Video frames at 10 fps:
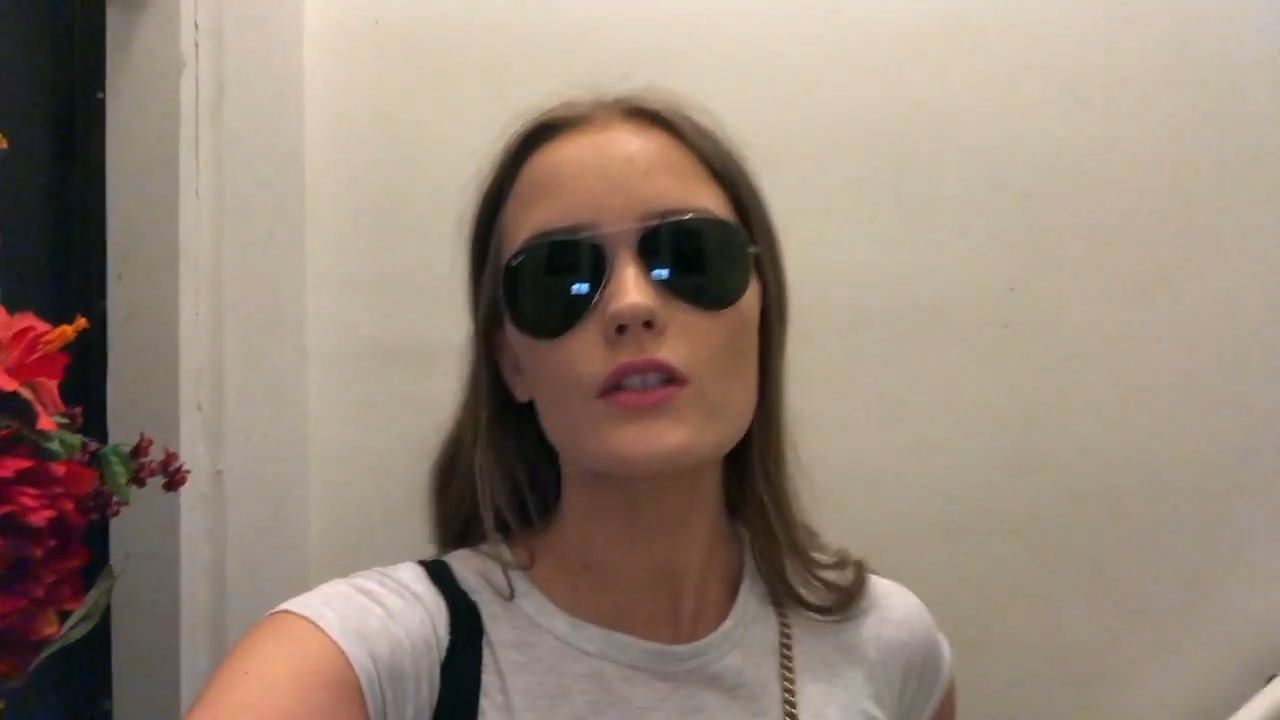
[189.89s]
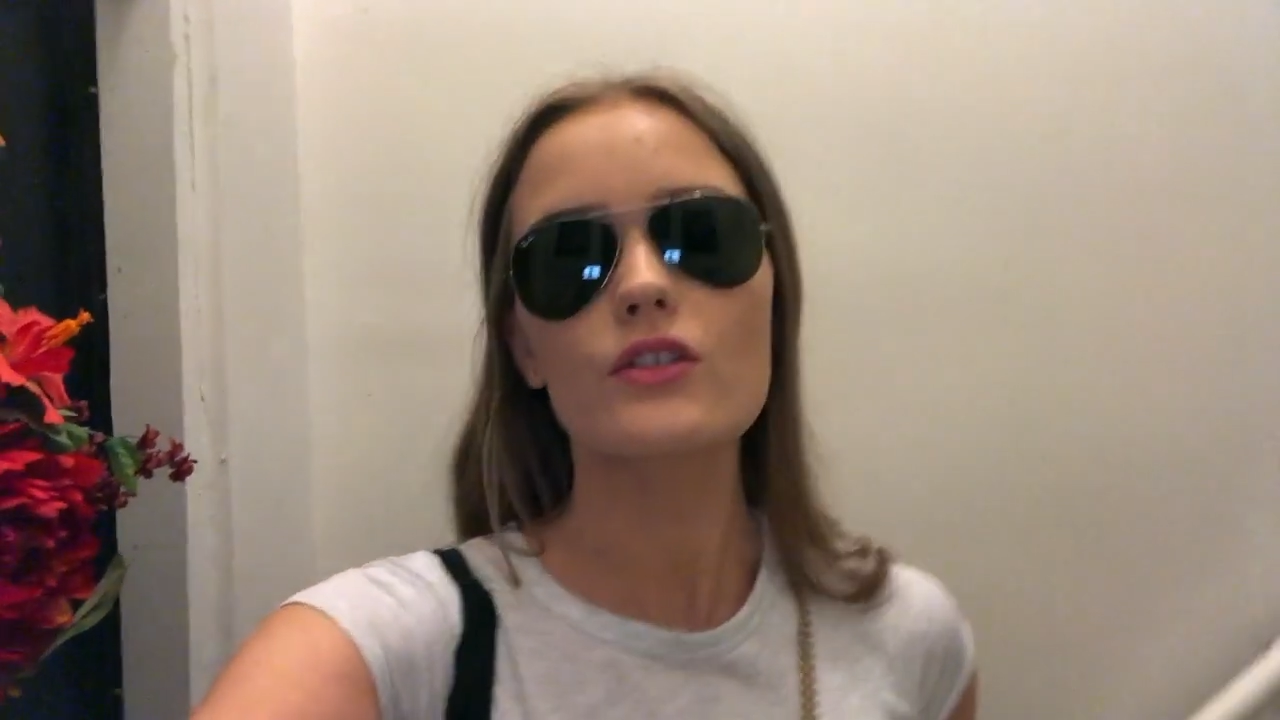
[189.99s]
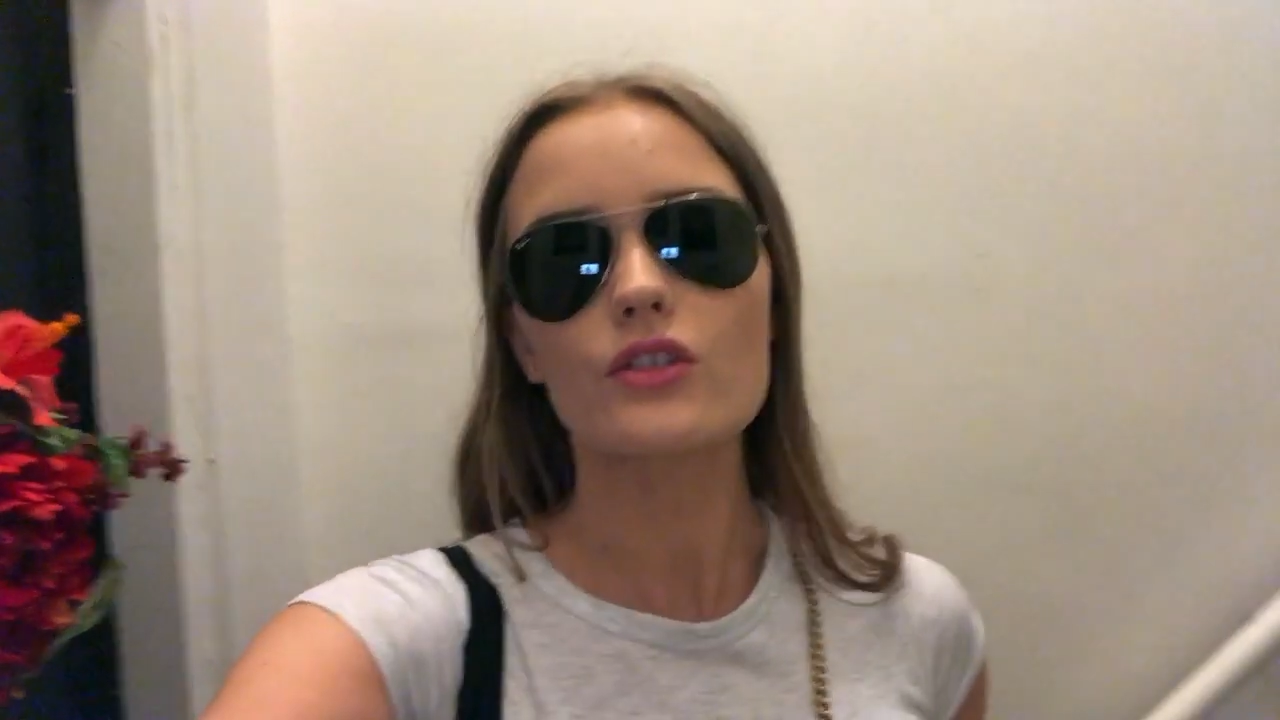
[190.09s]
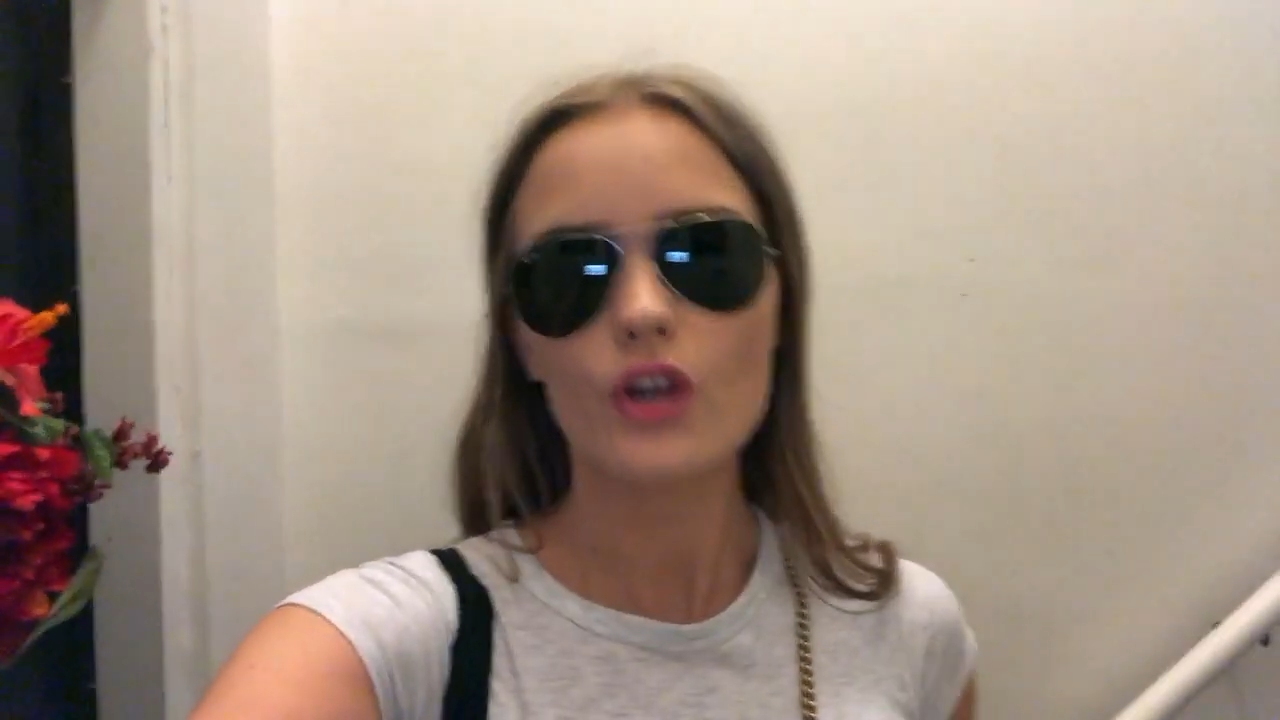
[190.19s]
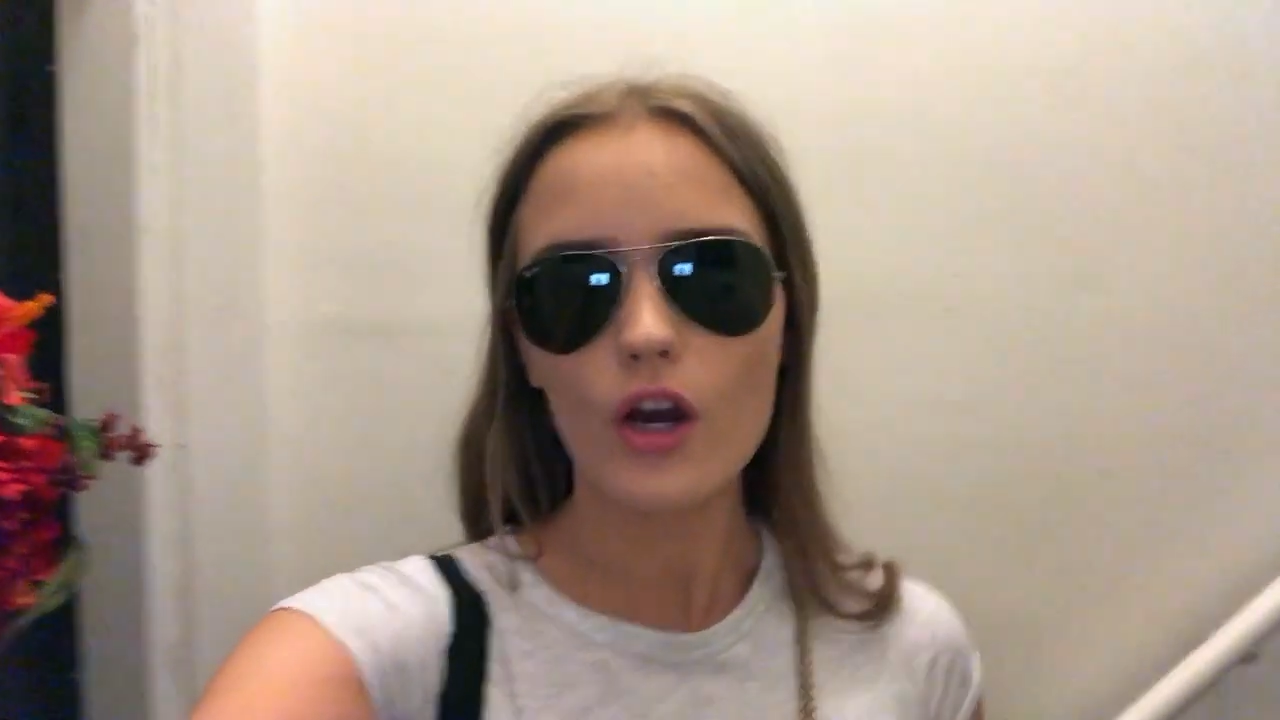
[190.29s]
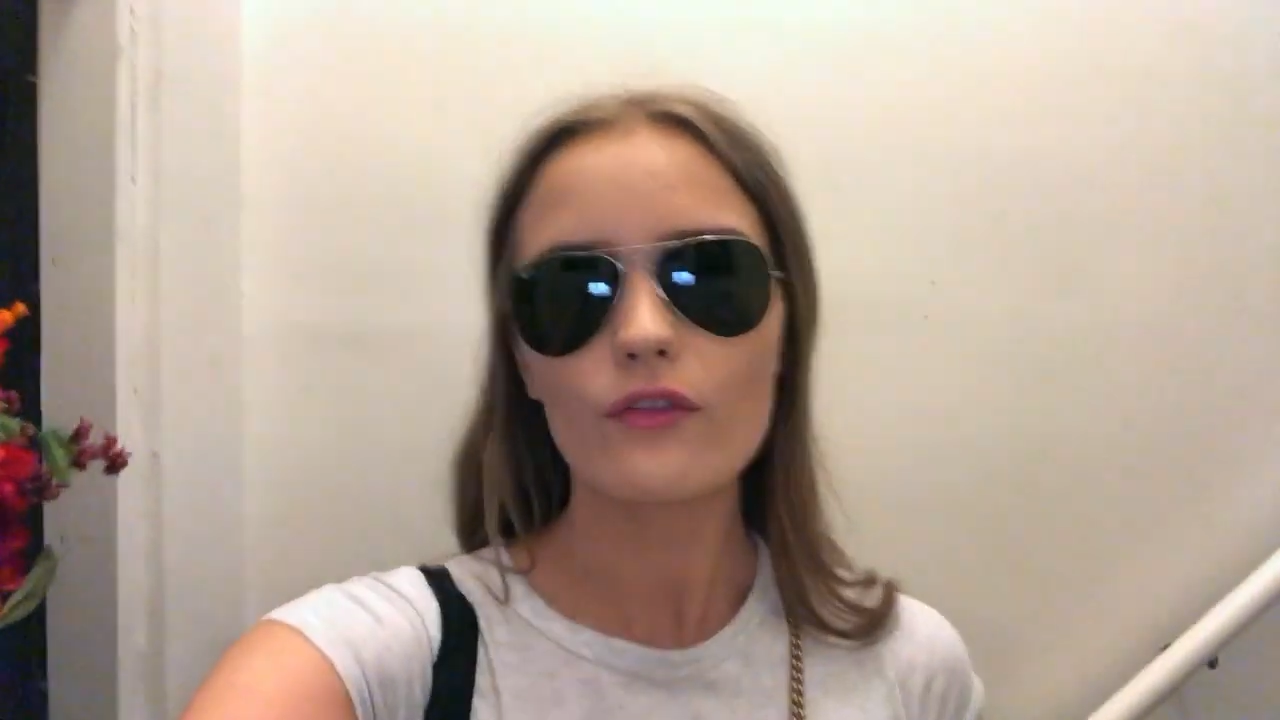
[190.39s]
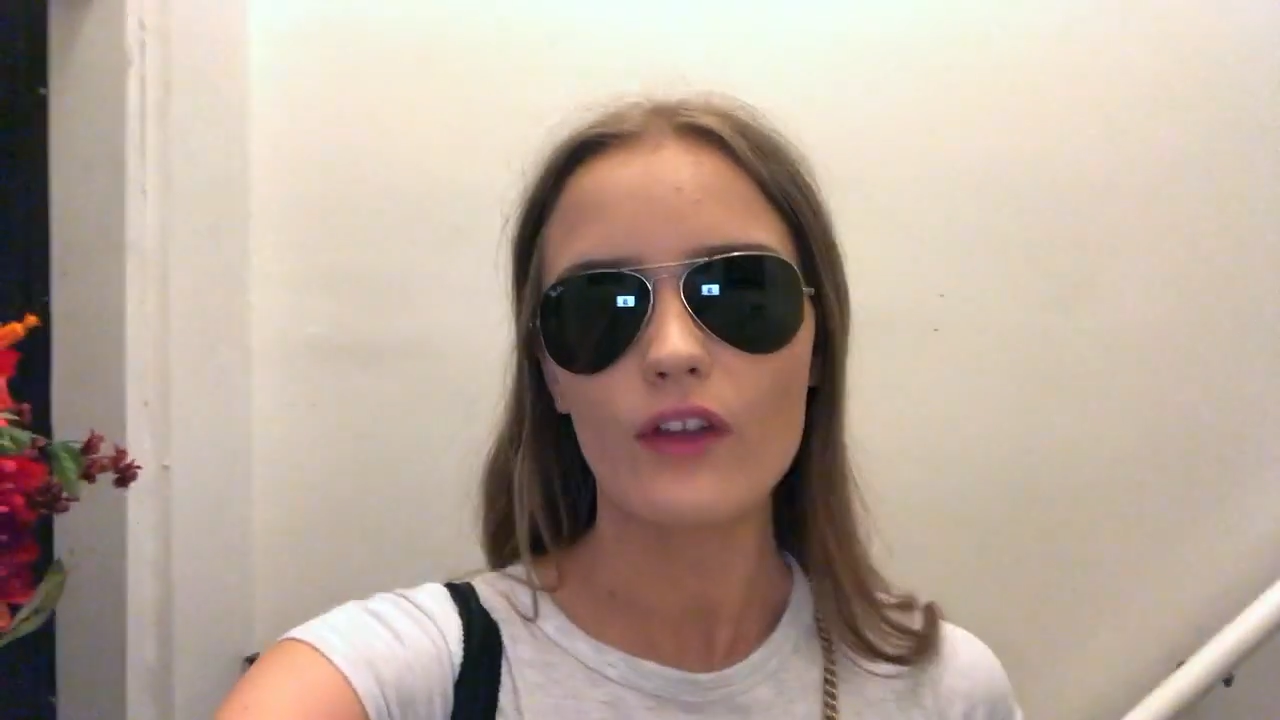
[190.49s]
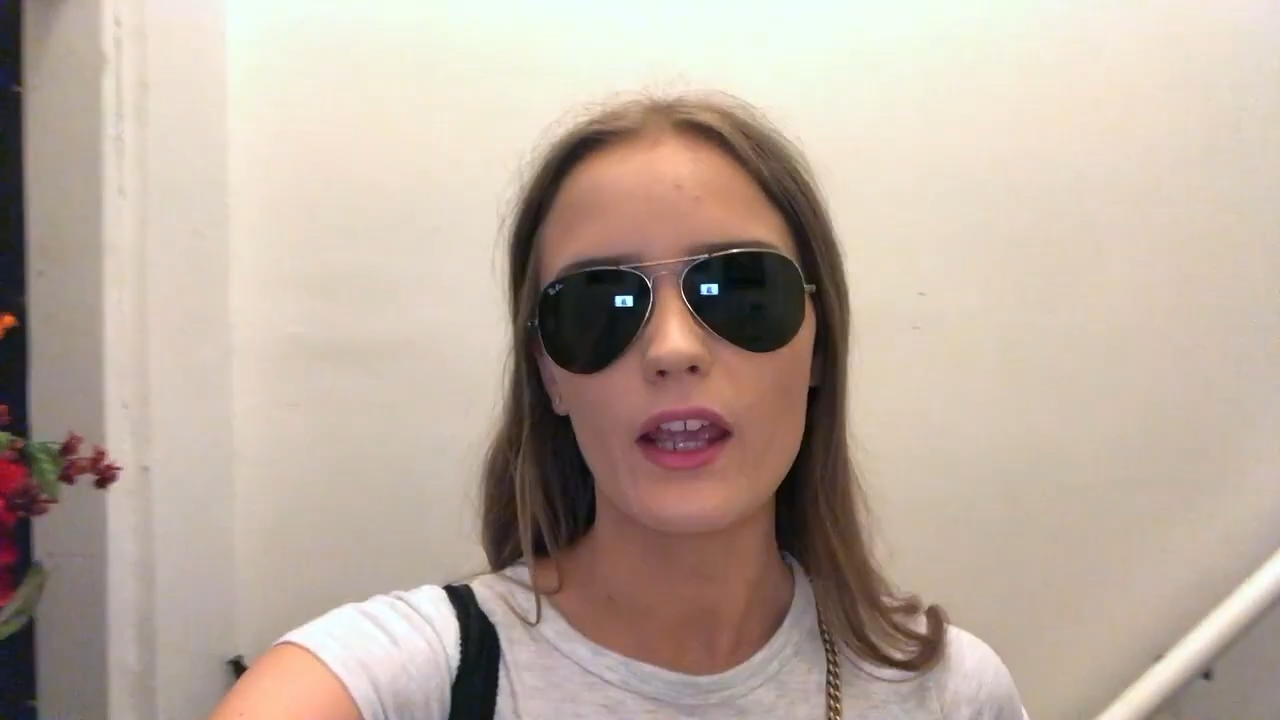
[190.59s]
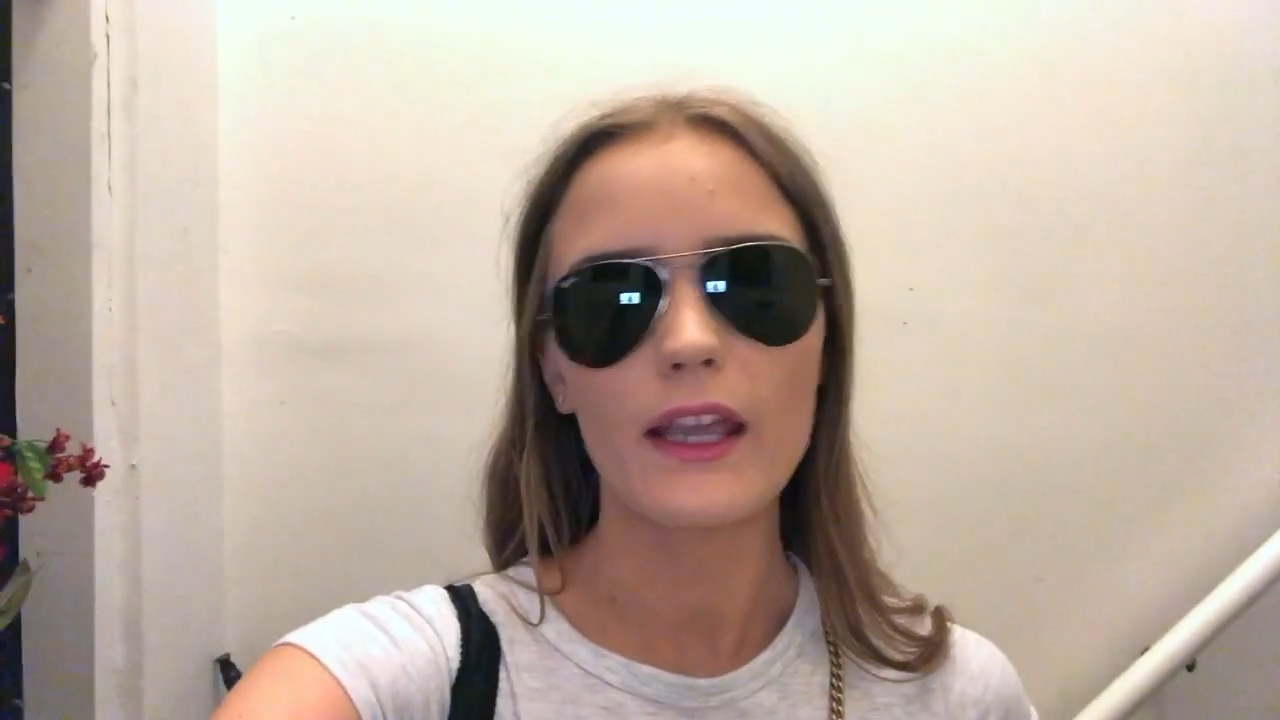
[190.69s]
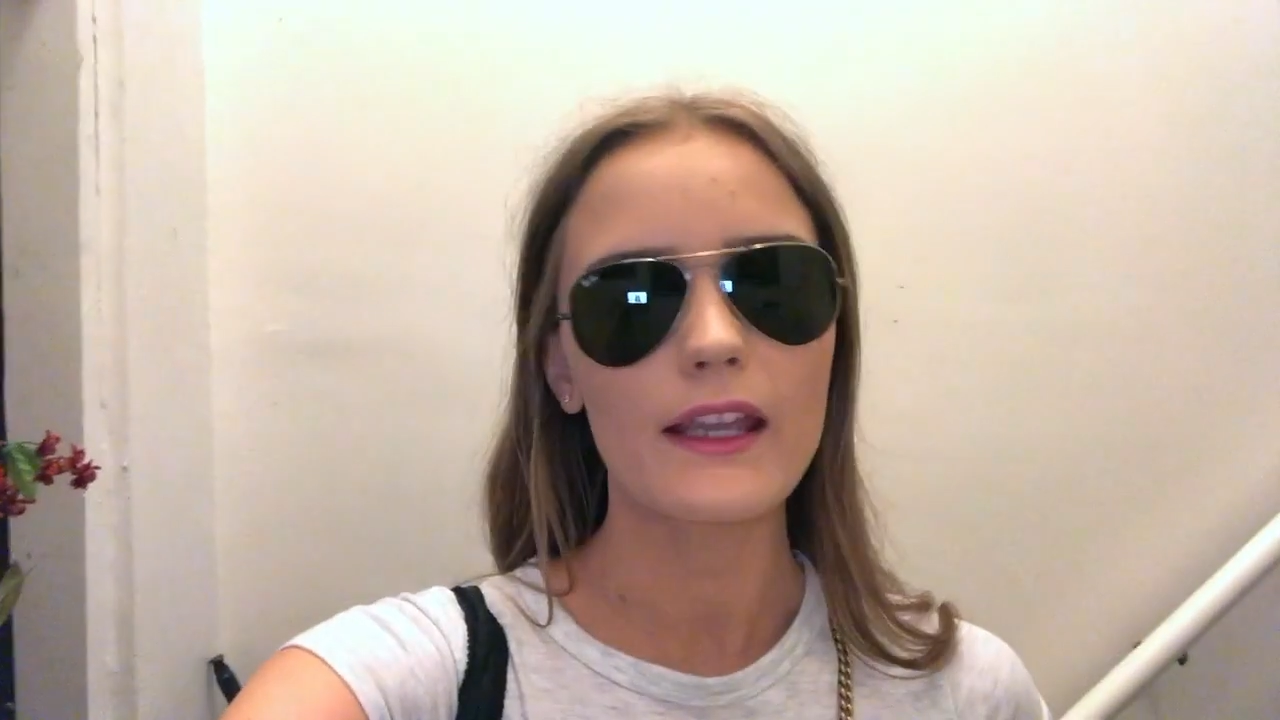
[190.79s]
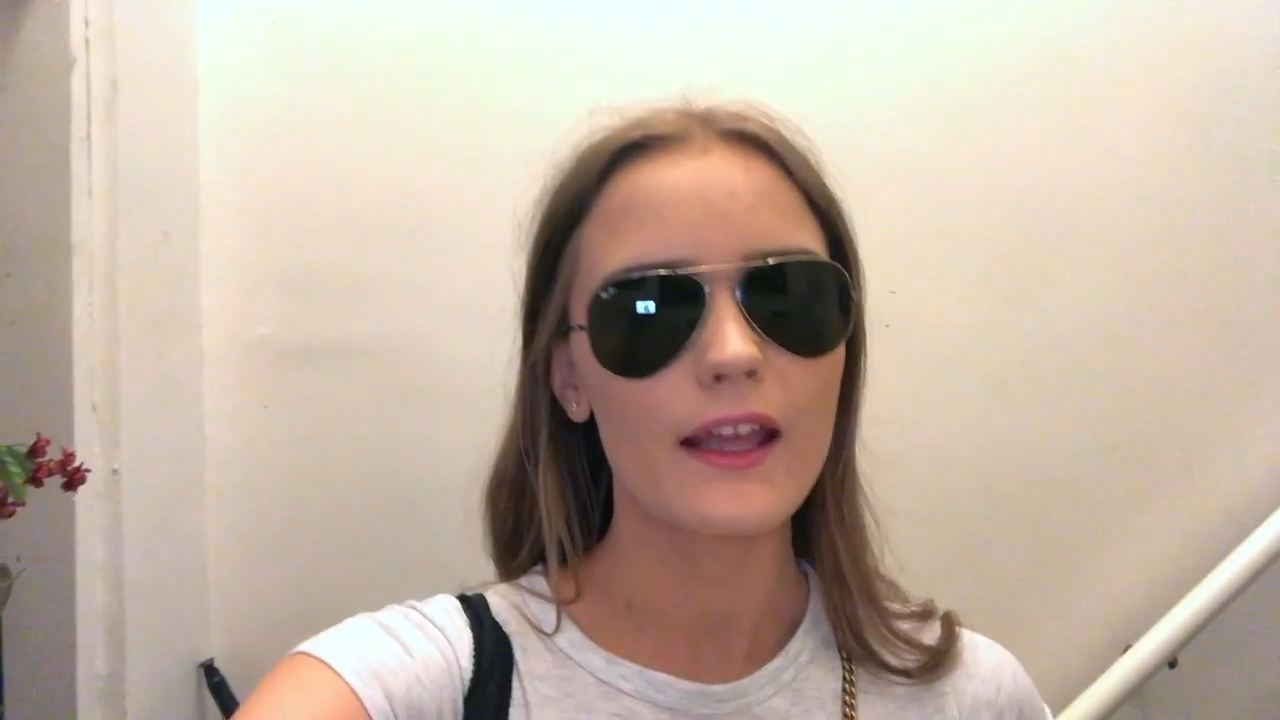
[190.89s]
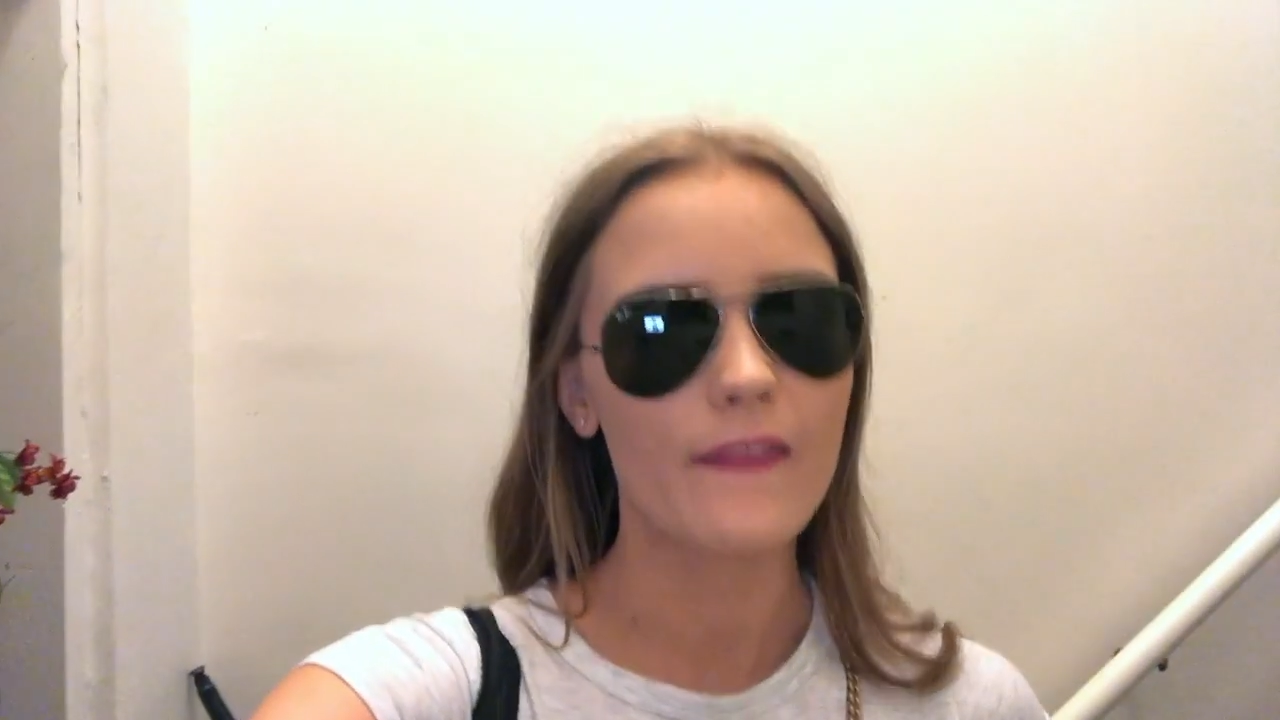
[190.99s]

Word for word: starving